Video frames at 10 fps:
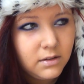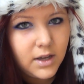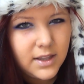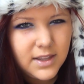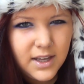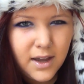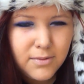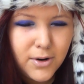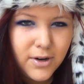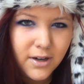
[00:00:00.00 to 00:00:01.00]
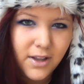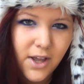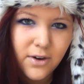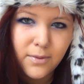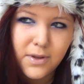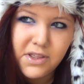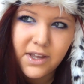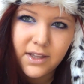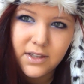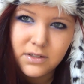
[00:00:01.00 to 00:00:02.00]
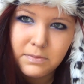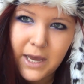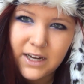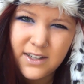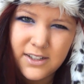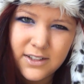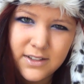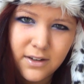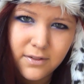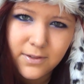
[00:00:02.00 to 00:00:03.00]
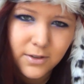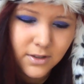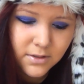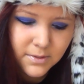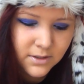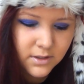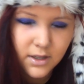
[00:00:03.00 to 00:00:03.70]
I think I wrote her a letter with like this package I sent her for Christmas.